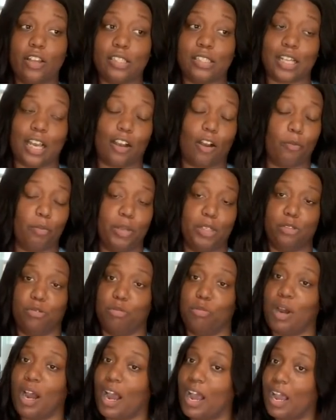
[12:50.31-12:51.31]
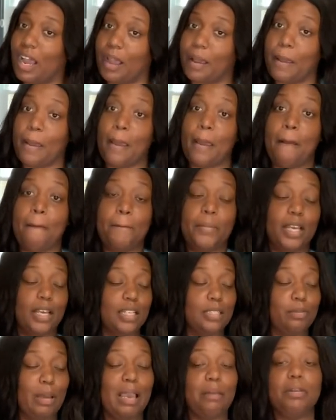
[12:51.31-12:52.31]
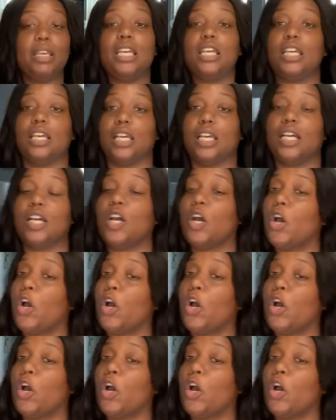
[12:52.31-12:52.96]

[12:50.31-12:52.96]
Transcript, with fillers: it's not gonna be too hot, because baby,